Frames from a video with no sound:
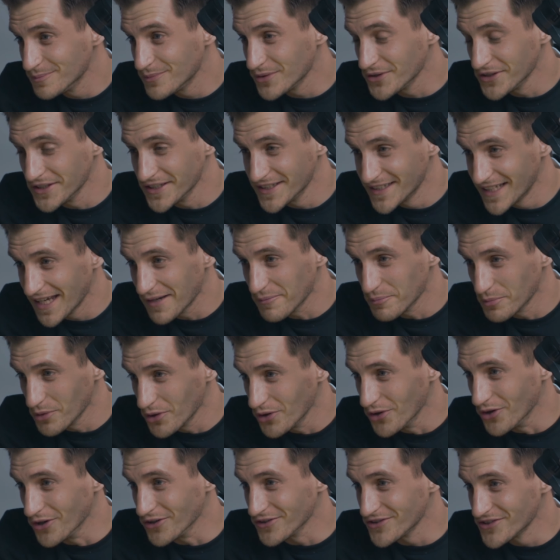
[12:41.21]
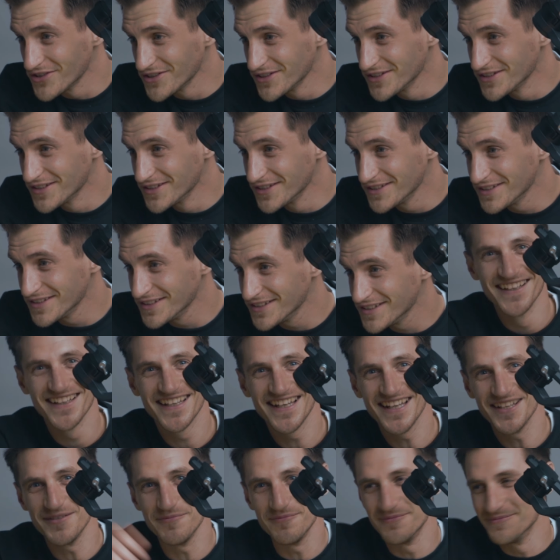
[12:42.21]
but you'd get bored.
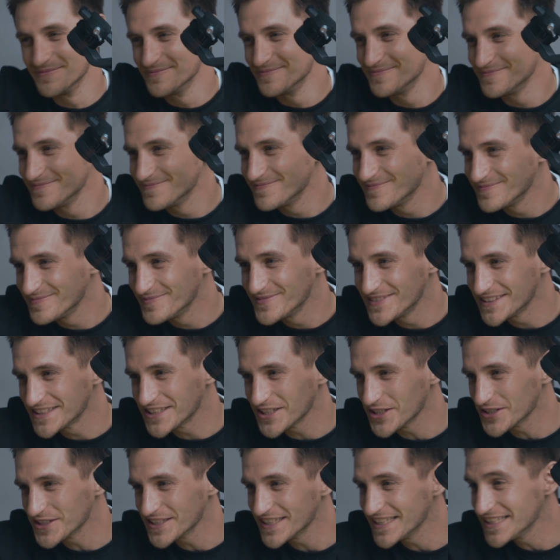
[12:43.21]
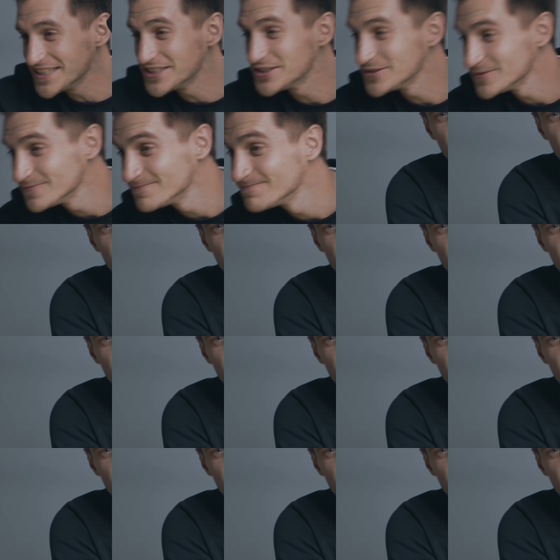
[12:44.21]
Kim, sausage.